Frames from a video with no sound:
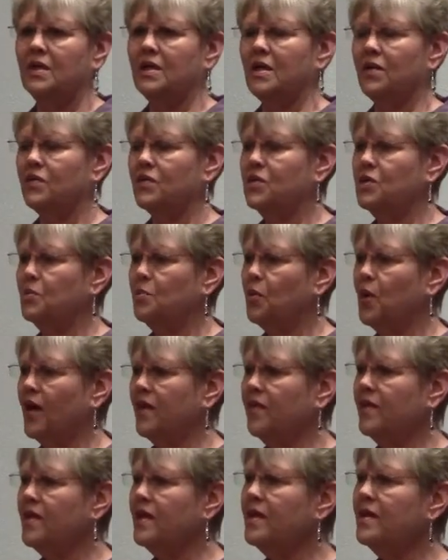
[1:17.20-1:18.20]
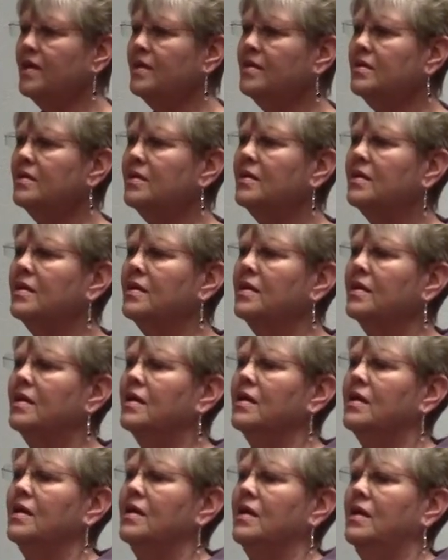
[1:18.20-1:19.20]
Another deep breath in,
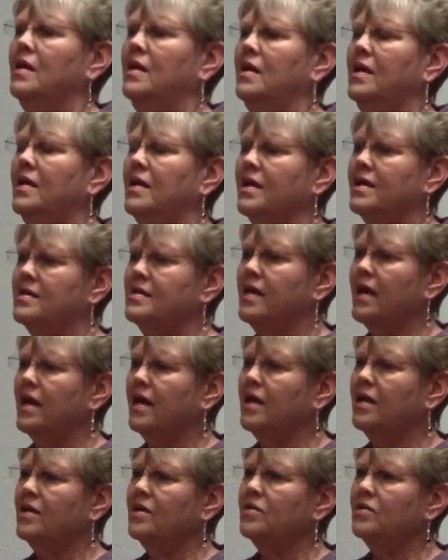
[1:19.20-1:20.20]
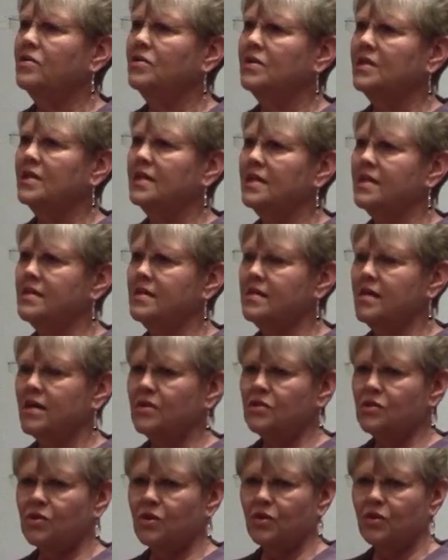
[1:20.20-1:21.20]
and exhale and get
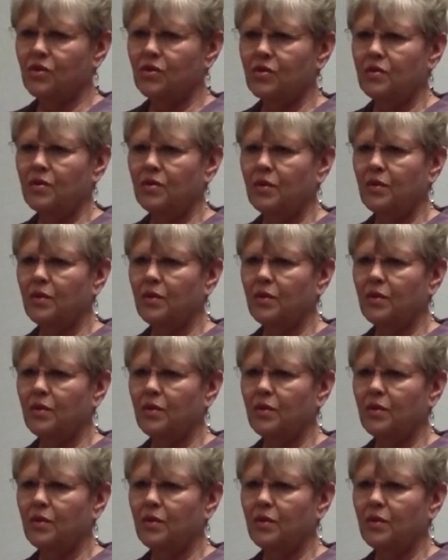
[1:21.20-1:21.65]
centered.